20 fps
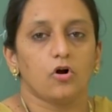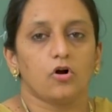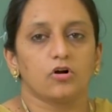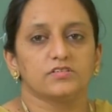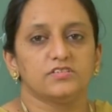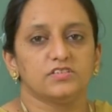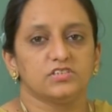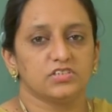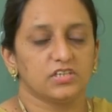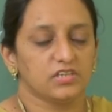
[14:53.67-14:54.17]

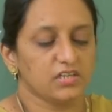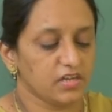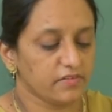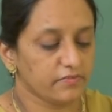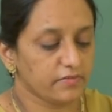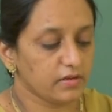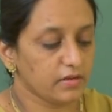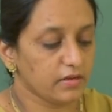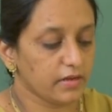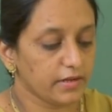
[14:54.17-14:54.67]
Oxygen
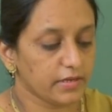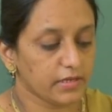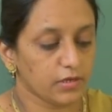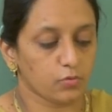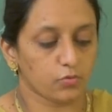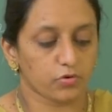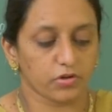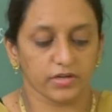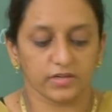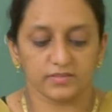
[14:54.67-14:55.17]
level
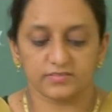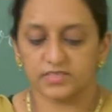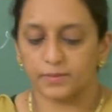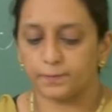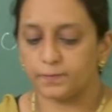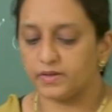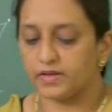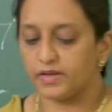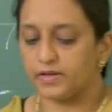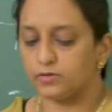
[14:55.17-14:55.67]
and nutrient
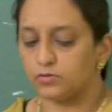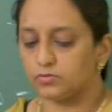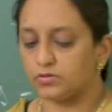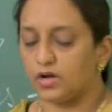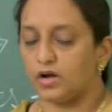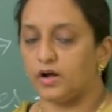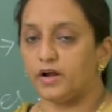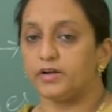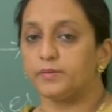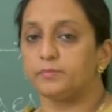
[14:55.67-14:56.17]
supply to the
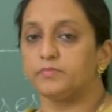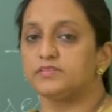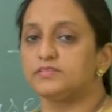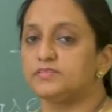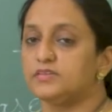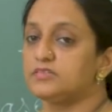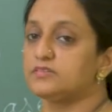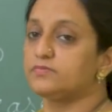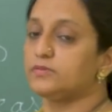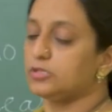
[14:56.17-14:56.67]
heart
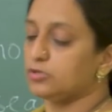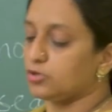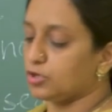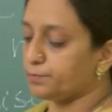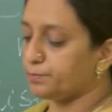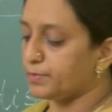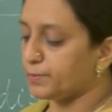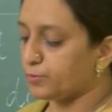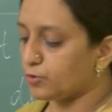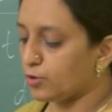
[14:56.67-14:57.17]
muscles will
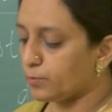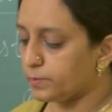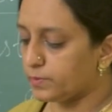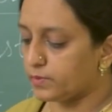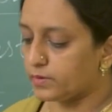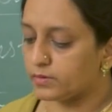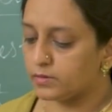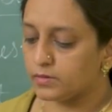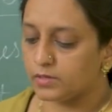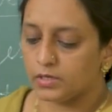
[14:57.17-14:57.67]
not be
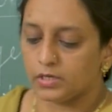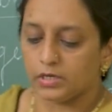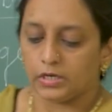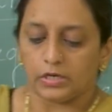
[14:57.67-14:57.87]
proper.